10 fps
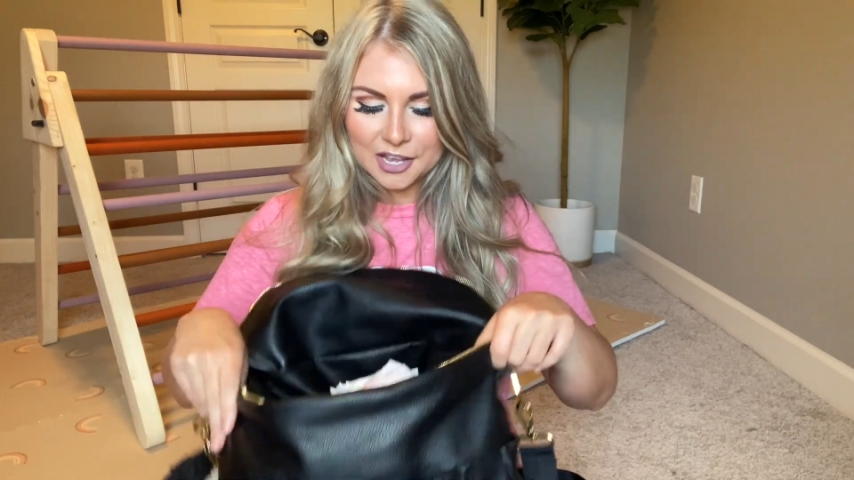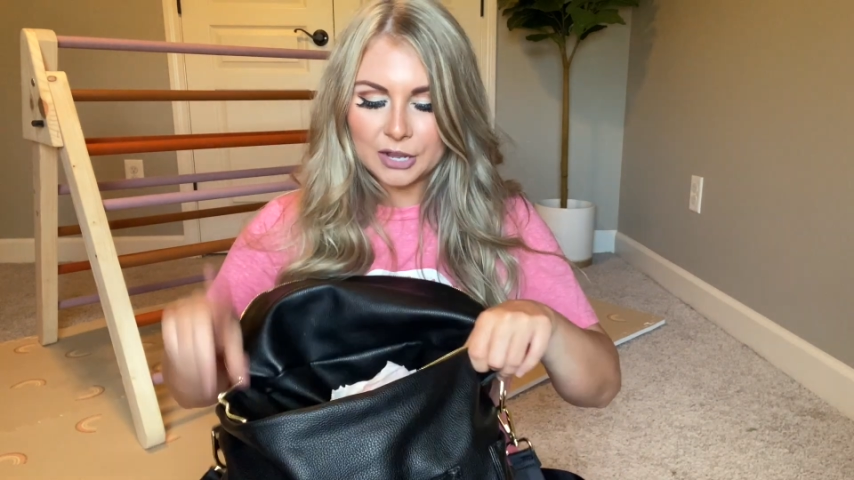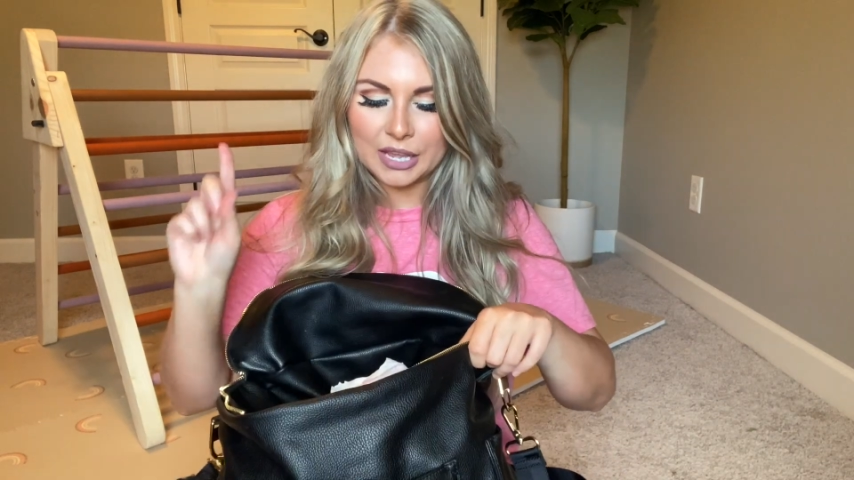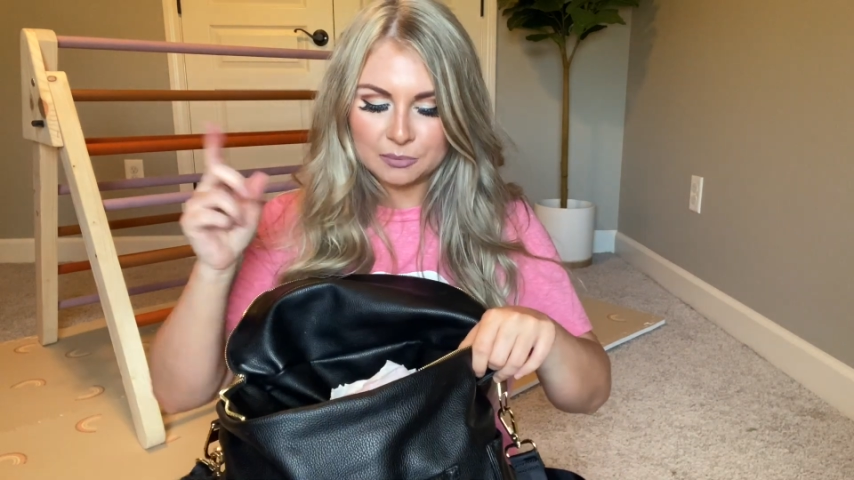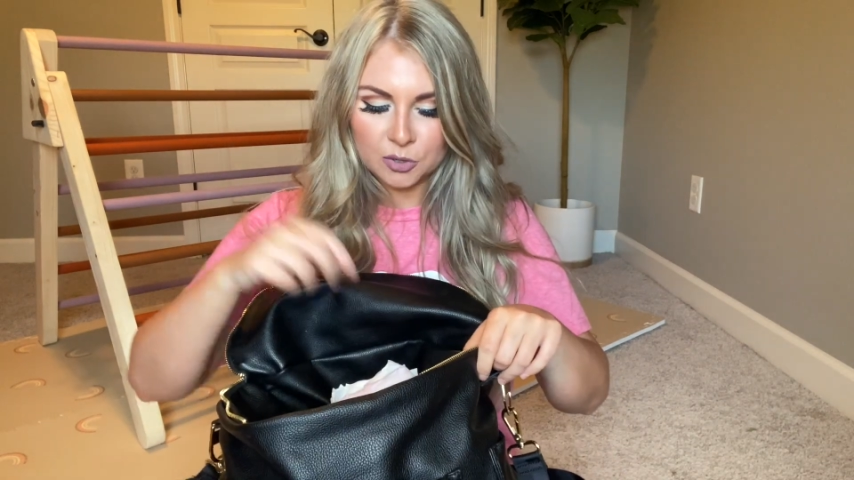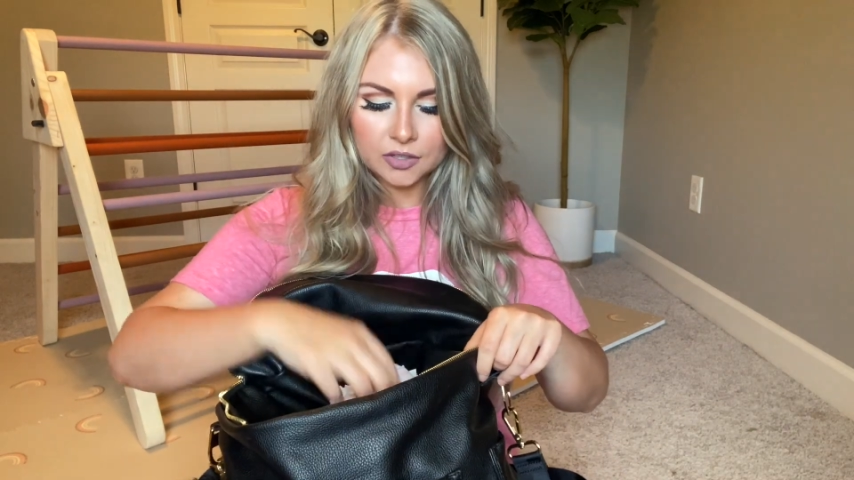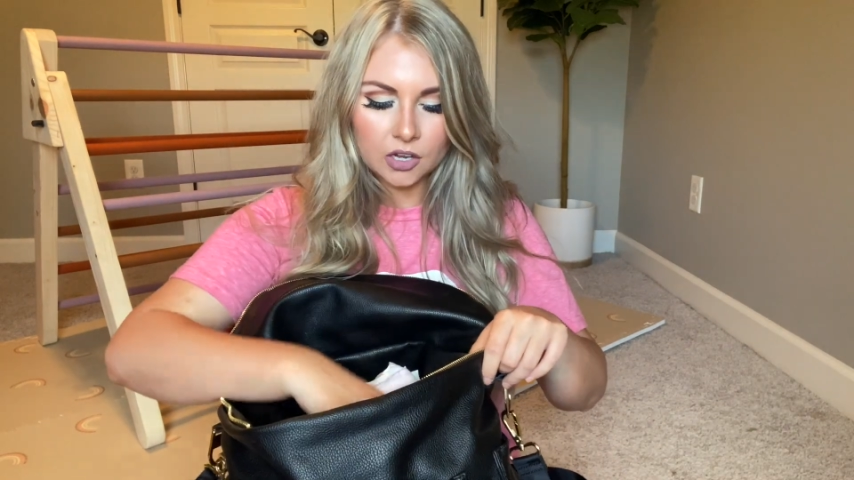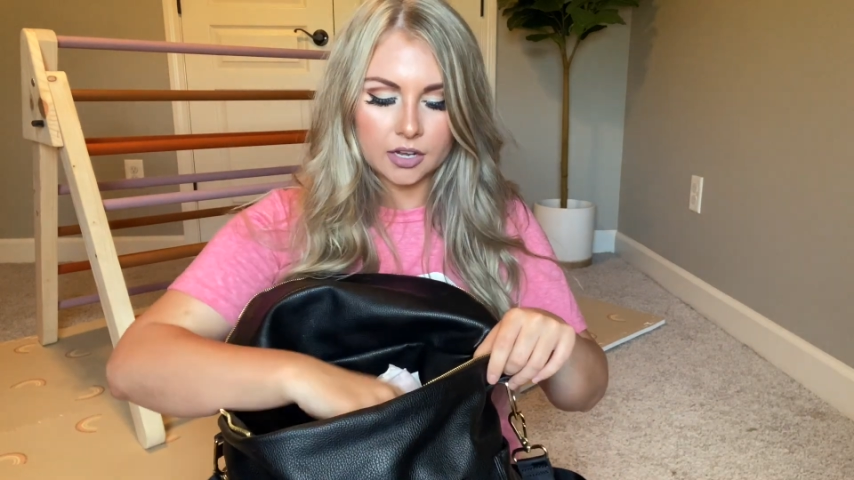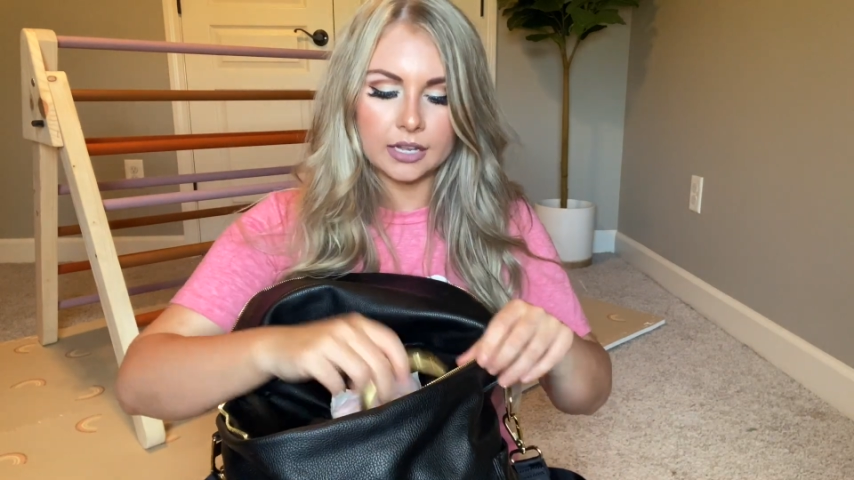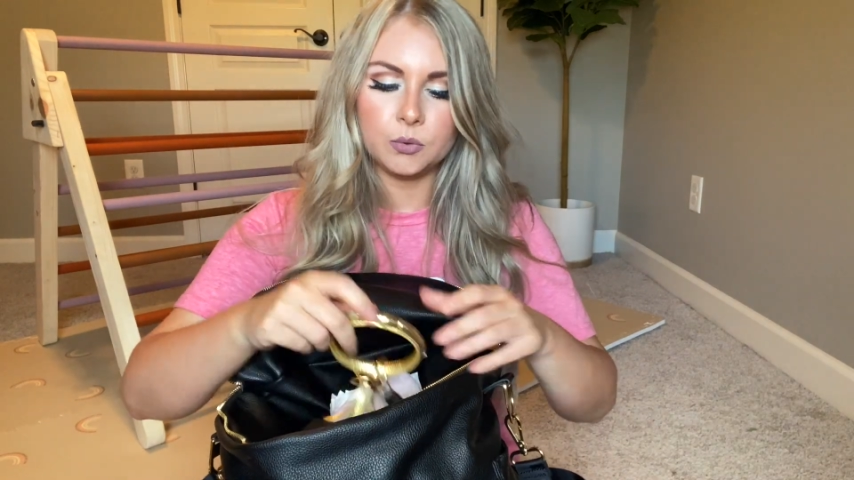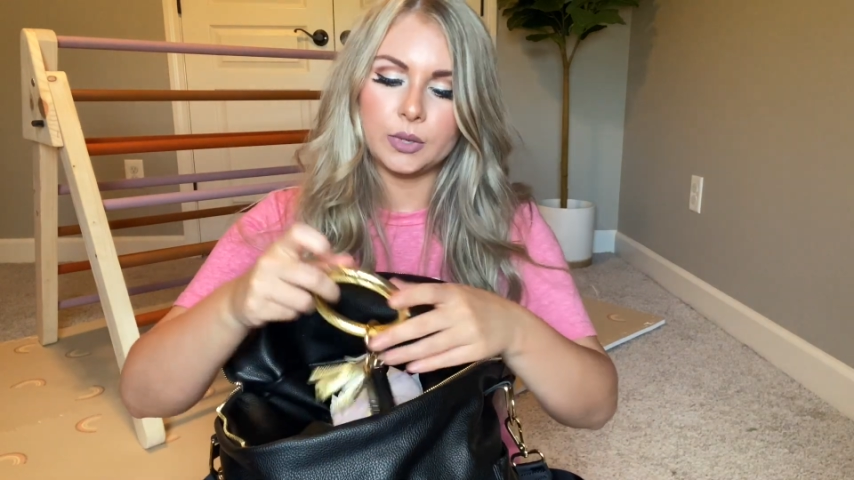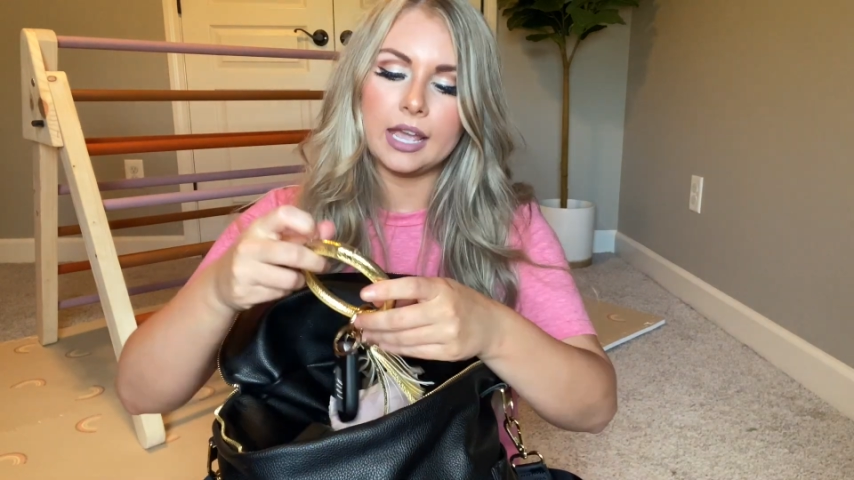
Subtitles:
Okay, moving on, we